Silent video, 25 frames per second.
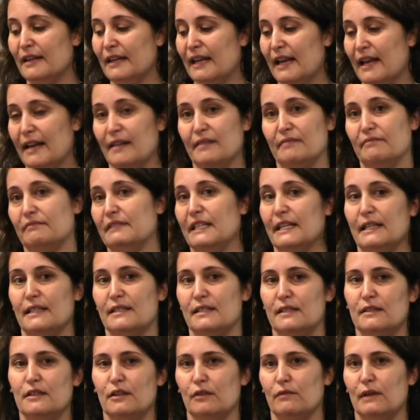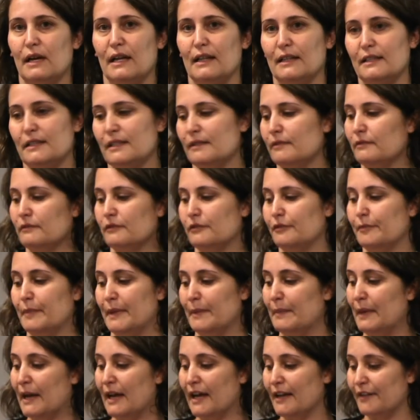and yes, koalas could be
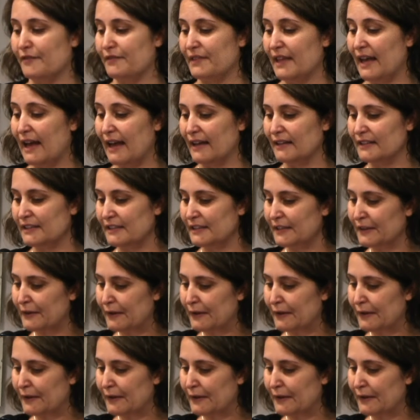part of that.